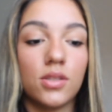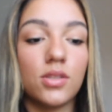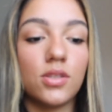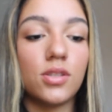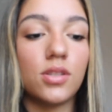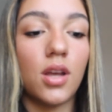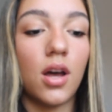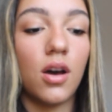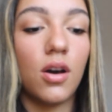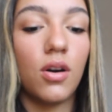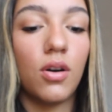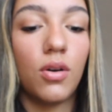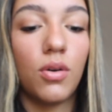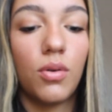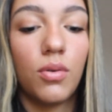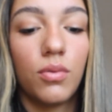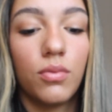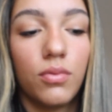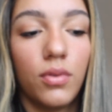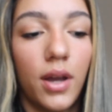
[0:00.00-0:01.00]

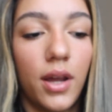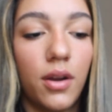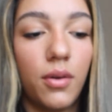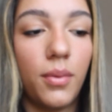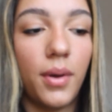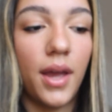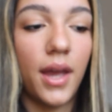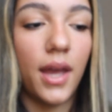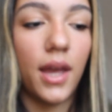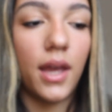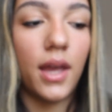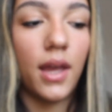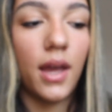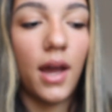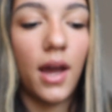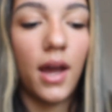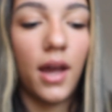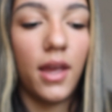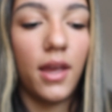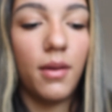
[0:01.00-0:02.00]
So right away,
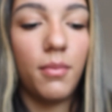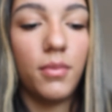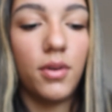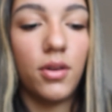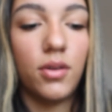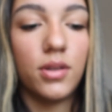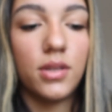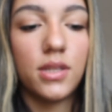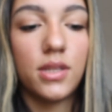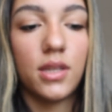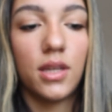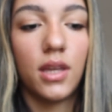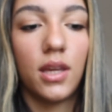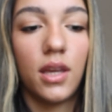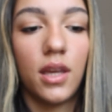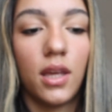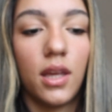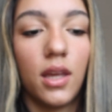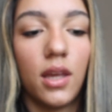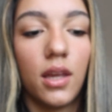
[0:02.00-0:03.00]
I am
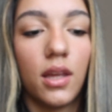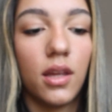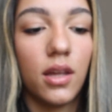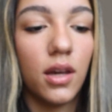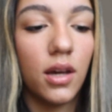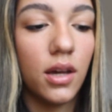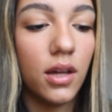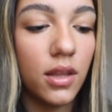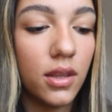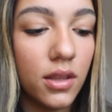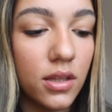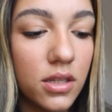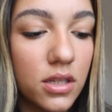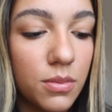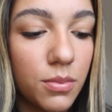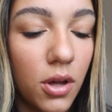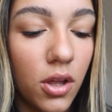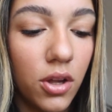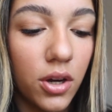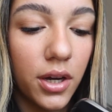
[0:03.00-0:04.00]
noticing the
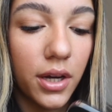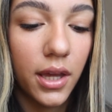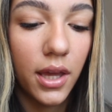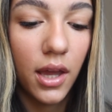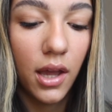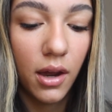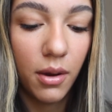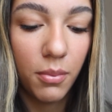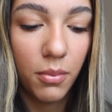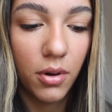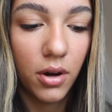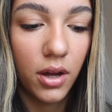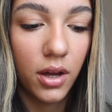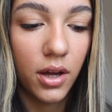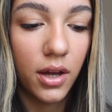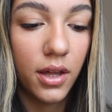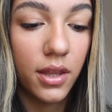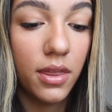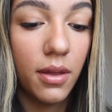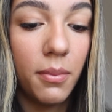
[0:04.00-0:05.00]
smaller
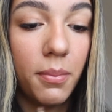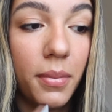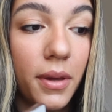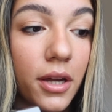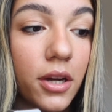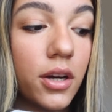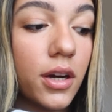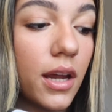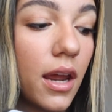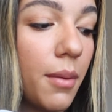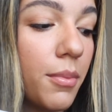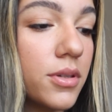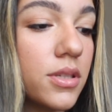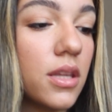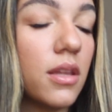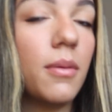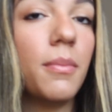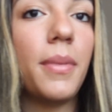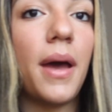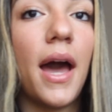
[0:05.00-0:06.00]
camera, the bigger cameras
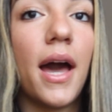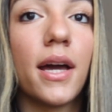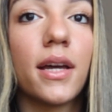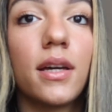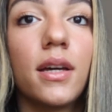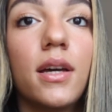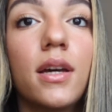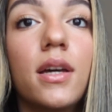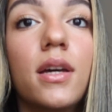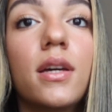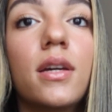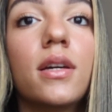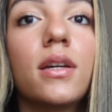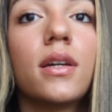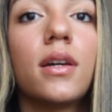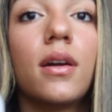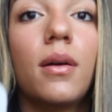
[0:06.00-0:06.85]
in the back